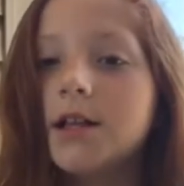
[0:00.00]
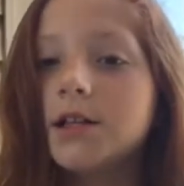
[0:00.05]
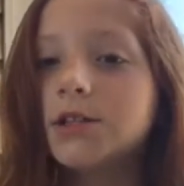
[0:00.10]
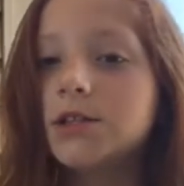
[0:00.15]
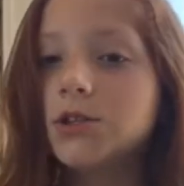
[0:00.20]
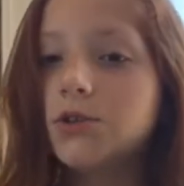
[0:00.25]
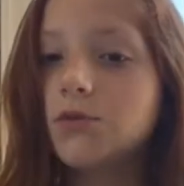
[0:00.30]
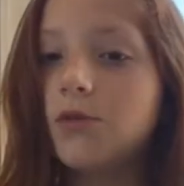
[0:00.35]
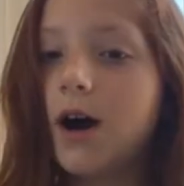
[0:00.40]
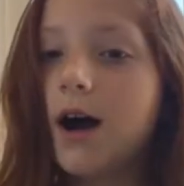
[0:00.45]

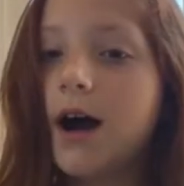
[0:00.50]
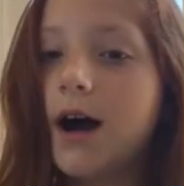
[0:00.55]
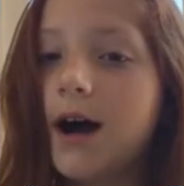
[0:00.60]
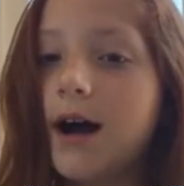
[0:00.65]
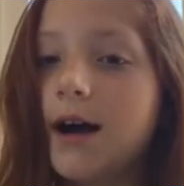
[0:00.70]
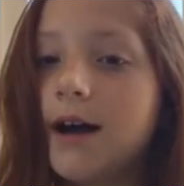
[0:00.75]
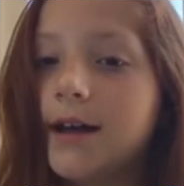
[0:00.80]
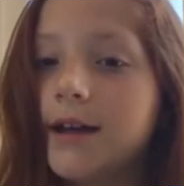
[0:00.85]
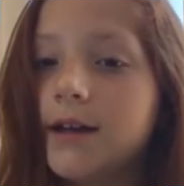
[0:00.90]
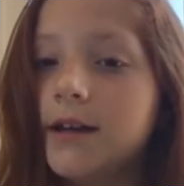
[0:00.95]
Too
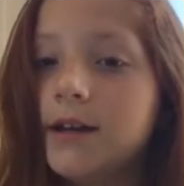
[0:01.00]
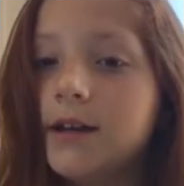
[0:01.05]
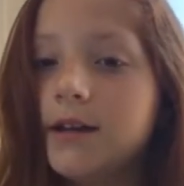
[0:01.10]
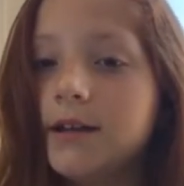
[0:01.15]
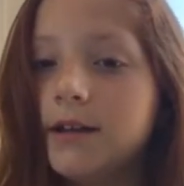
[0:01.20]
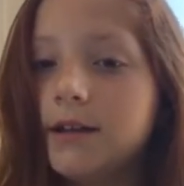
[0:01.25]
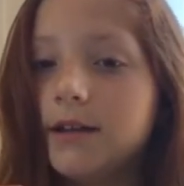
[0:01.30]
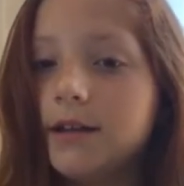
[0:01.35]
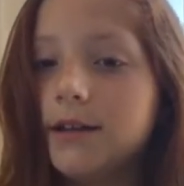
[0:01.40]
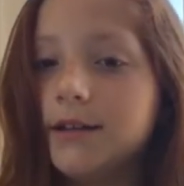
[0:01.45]
high
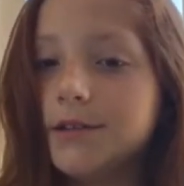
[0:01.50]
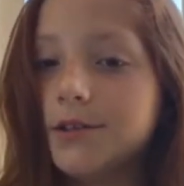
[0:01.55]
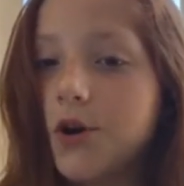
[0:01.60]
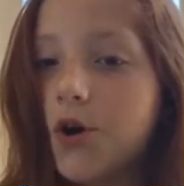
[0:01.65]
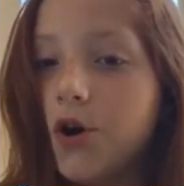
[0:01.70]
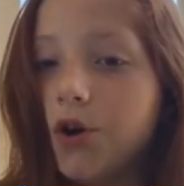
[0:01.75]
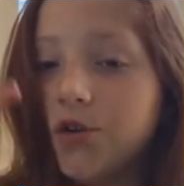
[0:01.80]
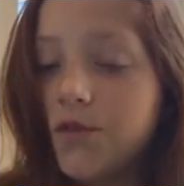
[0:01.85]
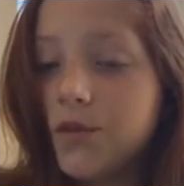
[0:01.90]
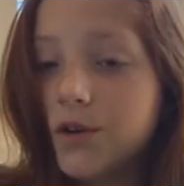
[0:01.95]
is
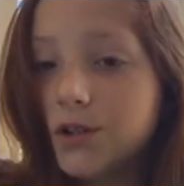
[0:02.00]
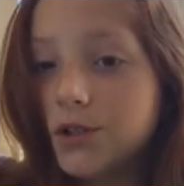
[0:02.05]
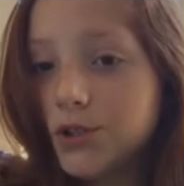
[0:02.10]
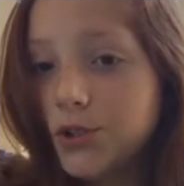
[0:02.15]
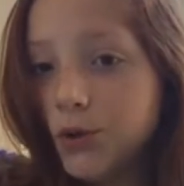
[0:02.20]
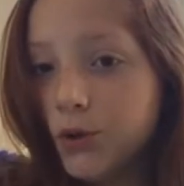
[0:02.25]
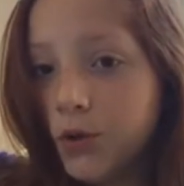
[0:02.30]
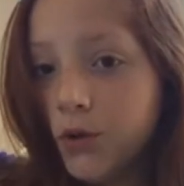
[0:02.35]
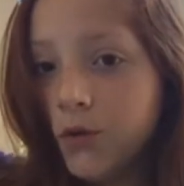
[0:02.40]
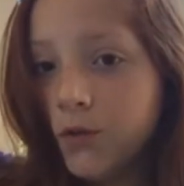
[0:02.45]
over
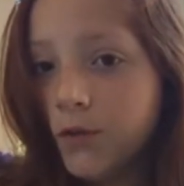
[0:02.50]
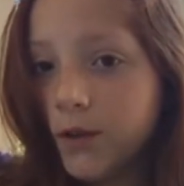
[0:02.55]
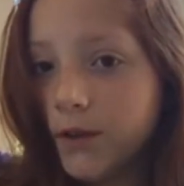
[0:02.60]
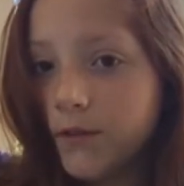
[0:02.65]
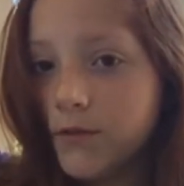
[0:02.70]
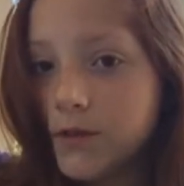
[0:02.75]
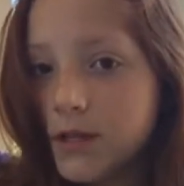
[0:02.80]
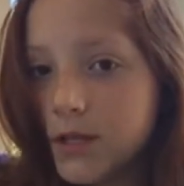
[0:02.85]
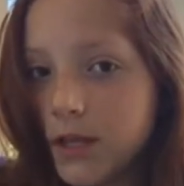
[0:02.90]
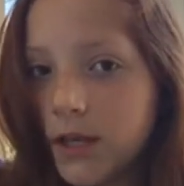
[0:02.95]

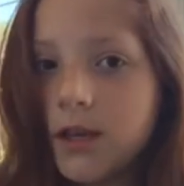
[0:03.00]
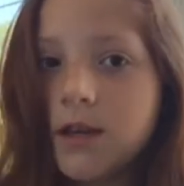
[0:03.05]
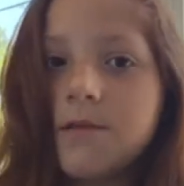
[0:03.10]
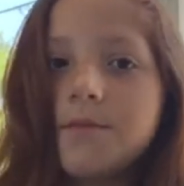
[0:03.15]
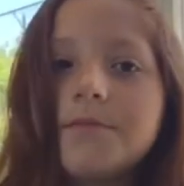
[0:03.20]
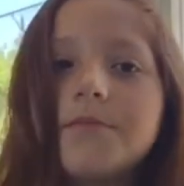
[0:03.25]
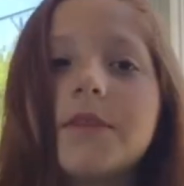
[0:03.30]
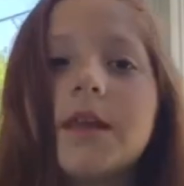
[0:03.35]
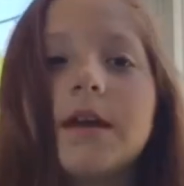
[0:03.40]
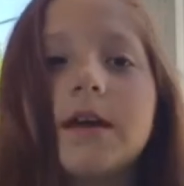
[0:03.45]
250,
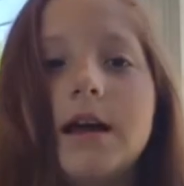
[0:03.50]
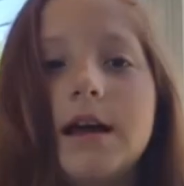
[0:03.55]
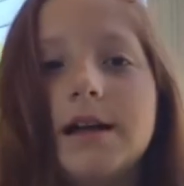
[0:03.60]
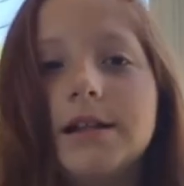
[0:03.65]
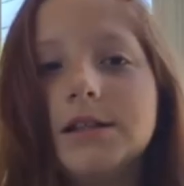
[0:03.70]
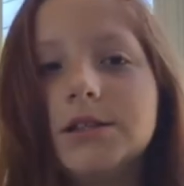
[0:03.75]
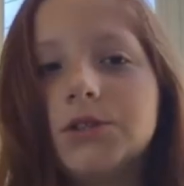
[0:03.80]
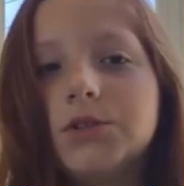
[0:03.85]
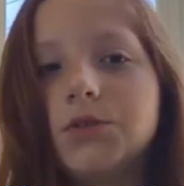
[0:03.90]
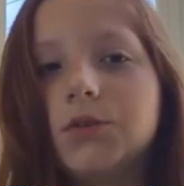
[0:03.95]

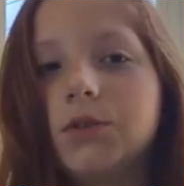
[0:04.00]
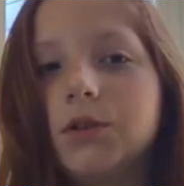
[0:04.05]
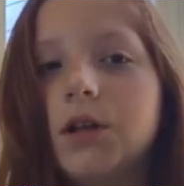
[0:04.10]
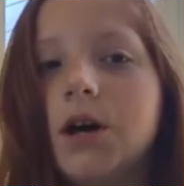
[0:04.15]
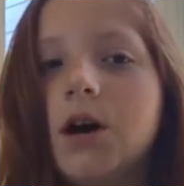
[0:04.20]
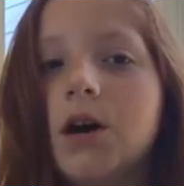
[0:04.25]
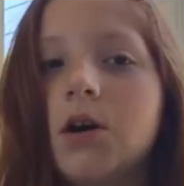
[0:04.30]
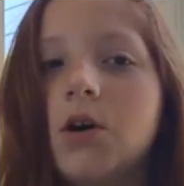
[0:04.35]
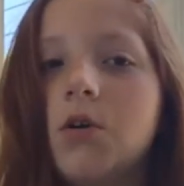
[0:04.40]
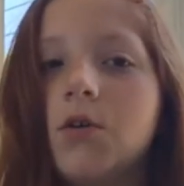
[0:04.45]
and too
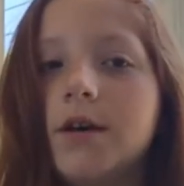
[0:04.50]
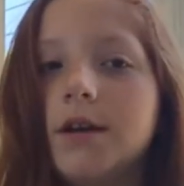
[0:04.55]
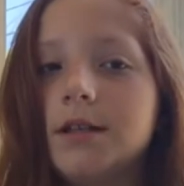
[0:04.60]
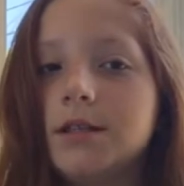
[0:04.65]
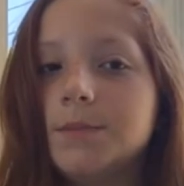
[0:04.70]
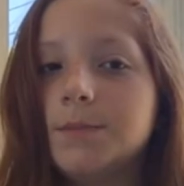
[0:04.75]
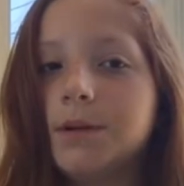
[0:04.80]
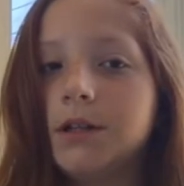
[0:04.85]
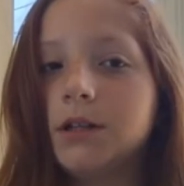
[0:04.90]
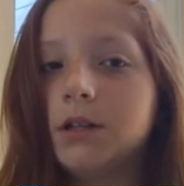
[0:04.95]
low
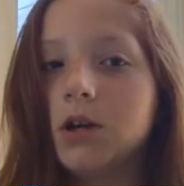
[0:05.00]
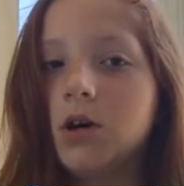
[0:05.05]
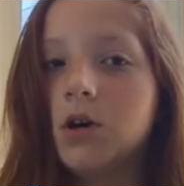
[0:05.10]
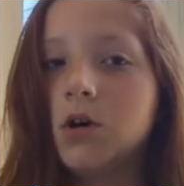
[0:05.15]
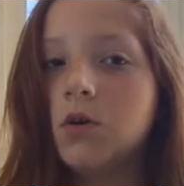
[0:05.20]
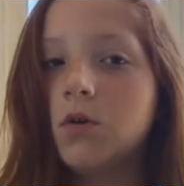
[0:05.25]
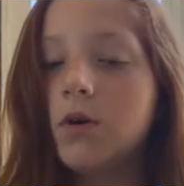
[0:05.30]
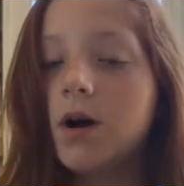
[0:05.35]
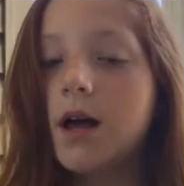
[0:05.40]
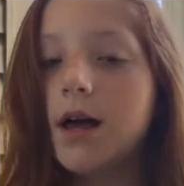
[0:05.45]
is
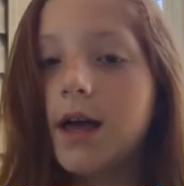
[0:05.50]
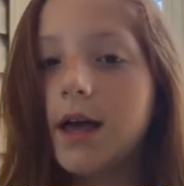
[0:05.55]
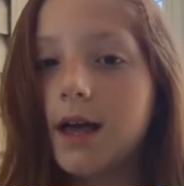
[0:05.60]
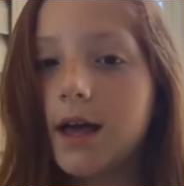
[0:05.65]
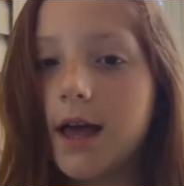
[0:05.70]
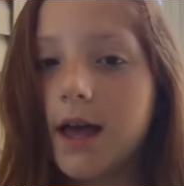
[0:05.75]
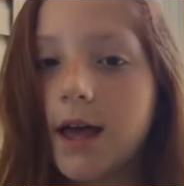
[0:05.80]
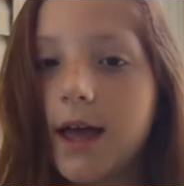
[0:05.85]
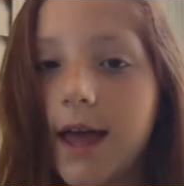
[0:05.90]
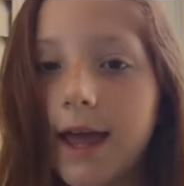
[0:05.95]
below
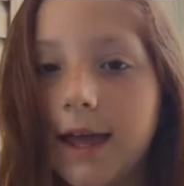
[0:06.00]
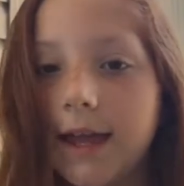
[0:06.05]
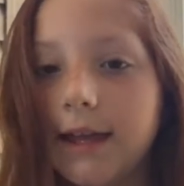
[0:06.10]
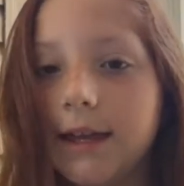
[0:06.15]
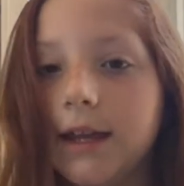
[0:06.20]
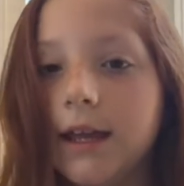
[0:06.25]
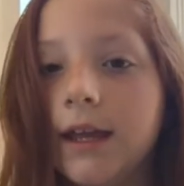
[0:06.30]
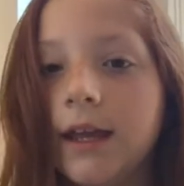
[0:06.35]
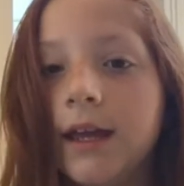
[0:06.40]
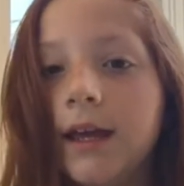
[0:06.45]

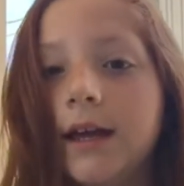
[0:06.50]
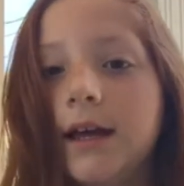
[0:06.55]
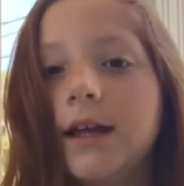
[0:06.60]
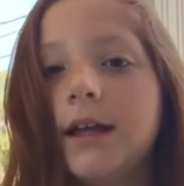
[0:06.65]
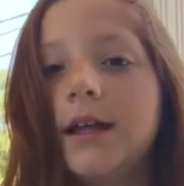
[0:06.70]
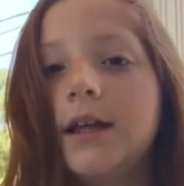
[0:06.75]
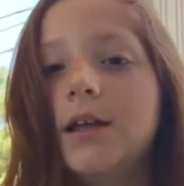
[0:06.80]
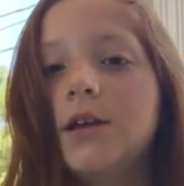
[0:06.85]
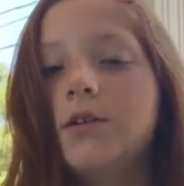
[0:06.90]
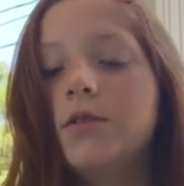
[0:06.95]
80
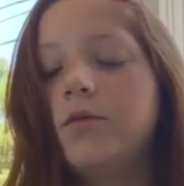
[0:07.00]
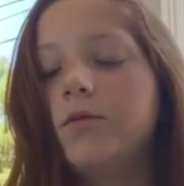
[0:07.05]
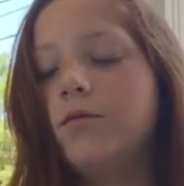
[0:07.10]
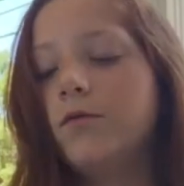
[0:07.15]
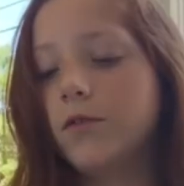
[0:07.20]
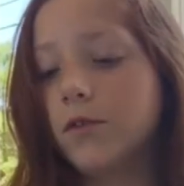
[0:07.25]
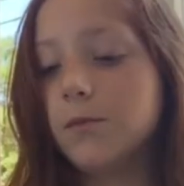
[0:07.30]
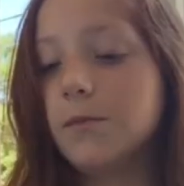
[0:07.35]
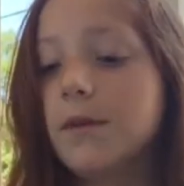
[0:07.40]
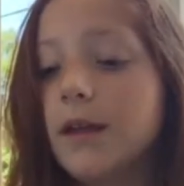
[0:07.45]

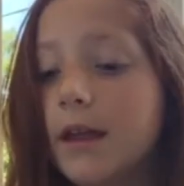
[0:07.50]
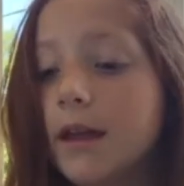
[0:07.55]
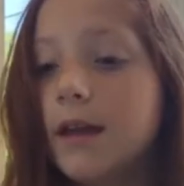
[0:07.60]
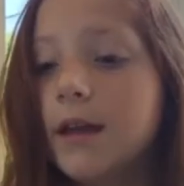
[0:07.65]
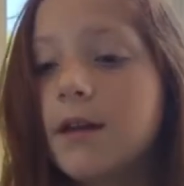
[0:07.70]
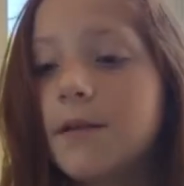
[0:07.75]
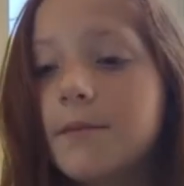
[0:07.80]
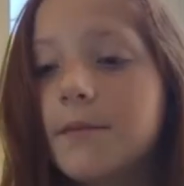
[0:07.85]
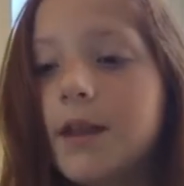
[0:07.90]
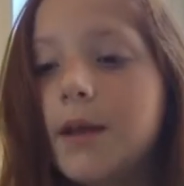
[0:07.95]
for me.
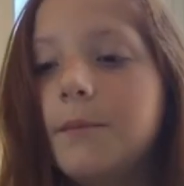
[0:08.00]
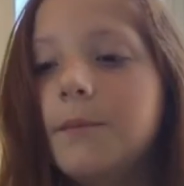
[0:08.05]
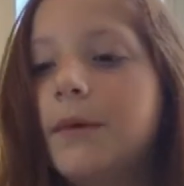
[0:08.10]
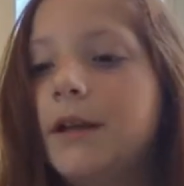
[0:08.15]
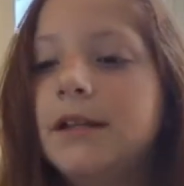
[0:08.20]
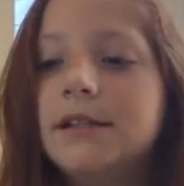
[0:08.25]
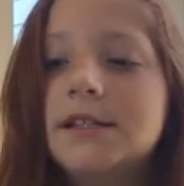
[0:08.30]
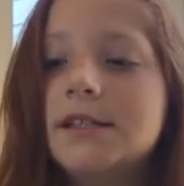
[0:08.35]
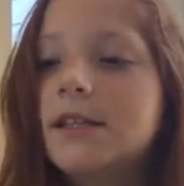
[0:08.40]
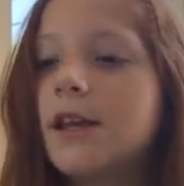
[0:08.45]

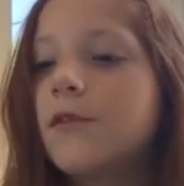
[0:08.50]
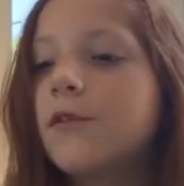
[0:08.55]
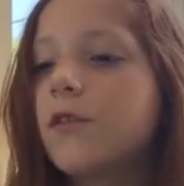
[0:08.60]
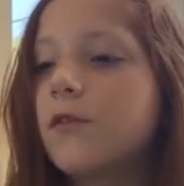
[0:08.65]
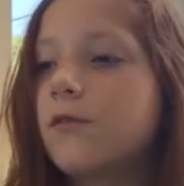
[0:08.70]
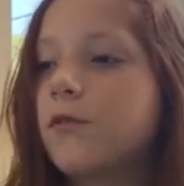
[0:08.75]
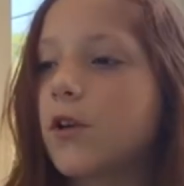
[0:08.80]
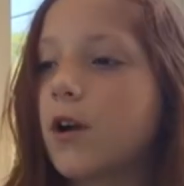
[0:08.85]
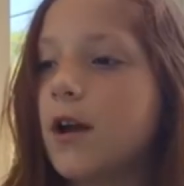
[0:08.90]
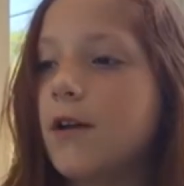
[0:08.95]
But it's
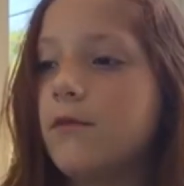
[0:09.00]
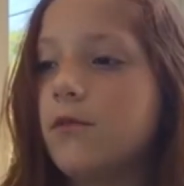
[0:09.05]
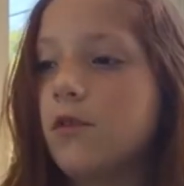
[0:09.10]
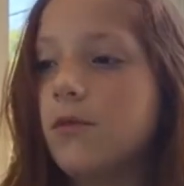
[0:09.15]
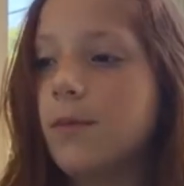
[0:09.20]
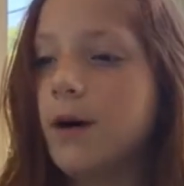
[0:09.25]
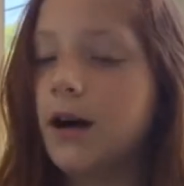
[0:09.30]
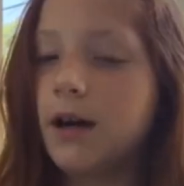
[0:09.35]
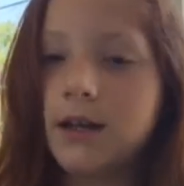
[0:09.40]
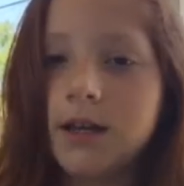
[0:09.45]
different for
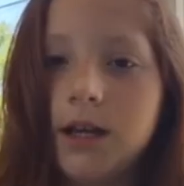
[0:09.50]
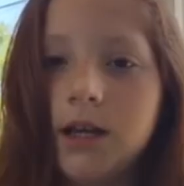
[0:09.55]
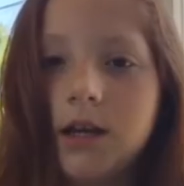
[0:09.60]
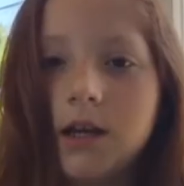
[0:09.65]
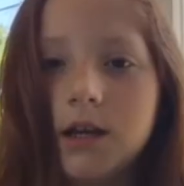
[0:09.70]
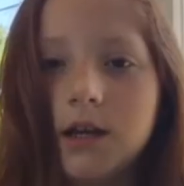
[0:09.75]
everybody.